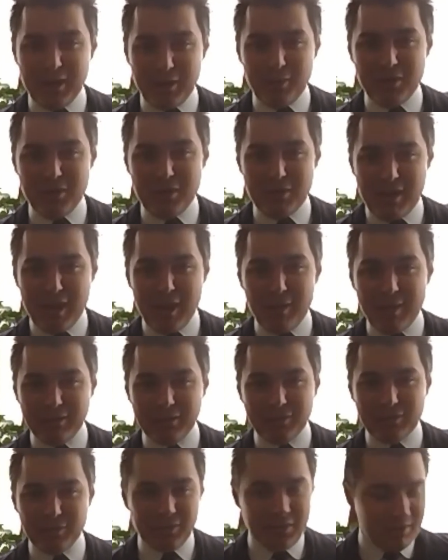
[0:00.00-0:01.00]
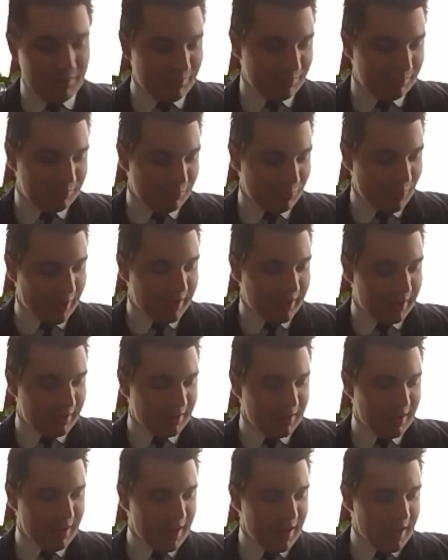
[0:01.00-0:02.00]
when you came out than when you went in
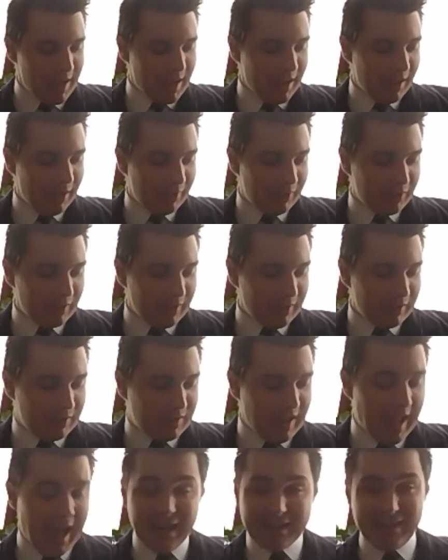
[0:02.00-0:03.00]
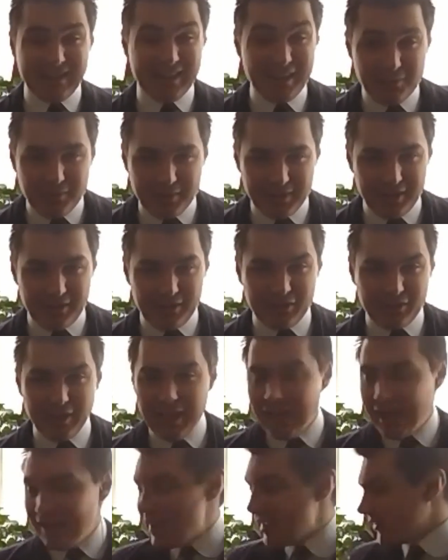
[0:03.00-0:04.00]
is activities.
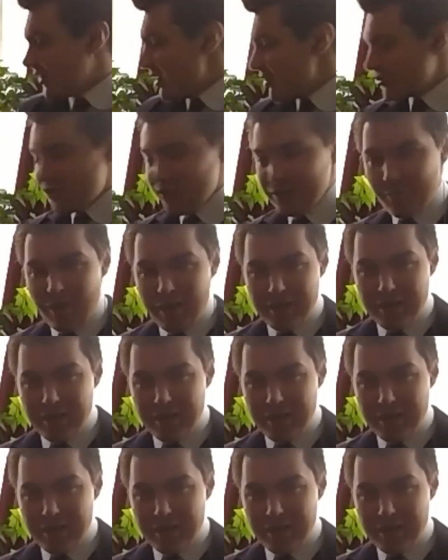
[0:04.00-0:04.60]
And that's actually why I'm